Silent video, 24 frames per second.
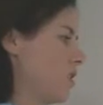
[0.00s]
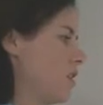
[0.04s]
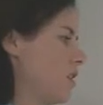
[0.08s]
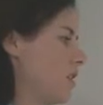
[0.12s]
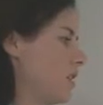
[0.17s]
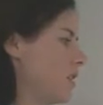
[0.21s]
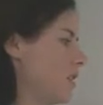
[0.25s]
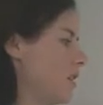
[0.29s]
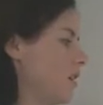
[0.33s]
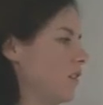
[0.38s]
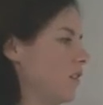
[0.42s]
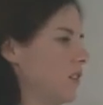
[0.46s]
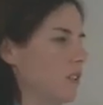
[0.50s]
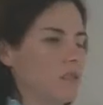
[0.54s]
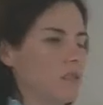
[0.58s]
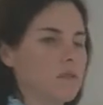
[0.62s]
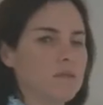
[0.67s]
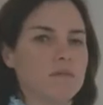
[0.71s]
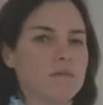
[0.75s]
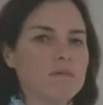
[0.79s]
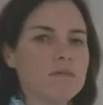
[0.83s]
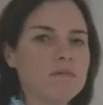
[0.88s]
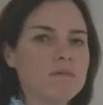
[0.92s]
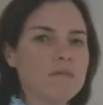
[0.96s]
37.
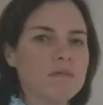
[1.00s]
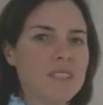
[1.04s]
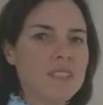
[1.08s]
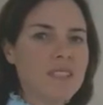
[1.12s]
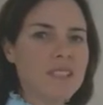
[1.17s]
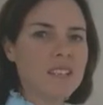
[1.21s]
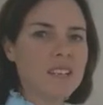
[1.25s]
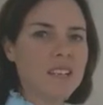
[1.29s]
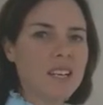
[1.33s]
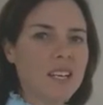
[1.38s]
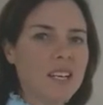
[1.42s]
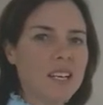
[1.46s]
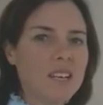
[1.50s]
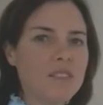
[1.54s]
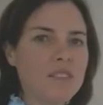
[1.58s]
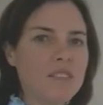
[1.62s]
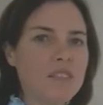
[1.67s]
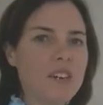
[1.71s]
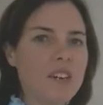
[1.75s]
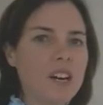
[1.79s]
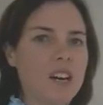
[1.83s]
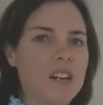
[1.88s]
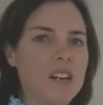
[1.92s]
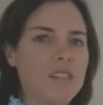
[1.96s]
So negative
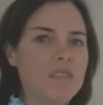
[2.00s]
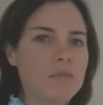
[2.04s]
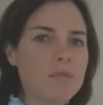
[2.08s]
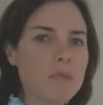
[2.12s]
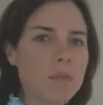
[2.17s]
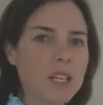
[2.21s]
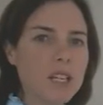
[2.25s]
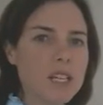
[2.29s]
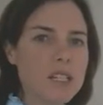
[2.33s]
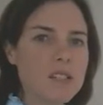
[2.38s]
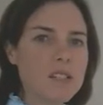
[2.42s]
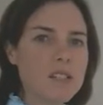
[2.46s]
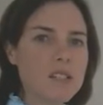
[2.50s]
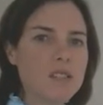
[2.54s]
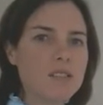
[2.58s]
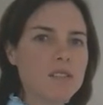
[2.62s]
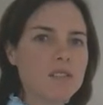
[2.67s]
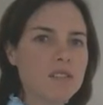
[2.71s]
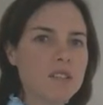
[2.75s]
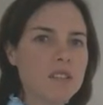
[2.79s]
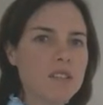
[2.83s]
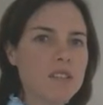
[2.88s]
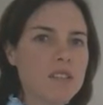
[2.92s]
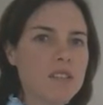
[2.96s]
5 plus
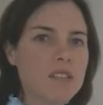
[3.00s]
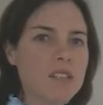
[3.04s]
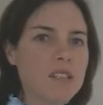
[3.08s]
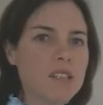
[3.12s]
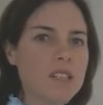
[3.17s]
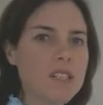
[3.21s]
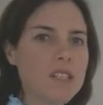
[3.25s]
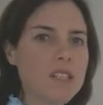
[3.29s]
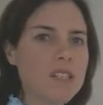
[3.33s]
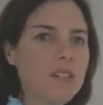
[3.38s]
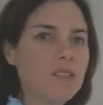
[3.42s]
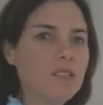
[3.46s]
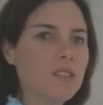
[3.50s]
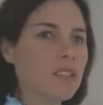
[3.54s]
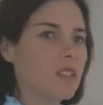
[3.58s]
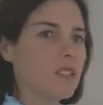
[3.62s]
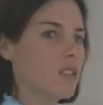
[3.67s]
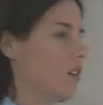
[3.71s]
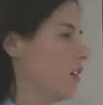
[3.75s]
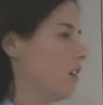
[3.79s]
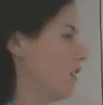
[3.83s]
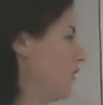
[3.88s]
root 37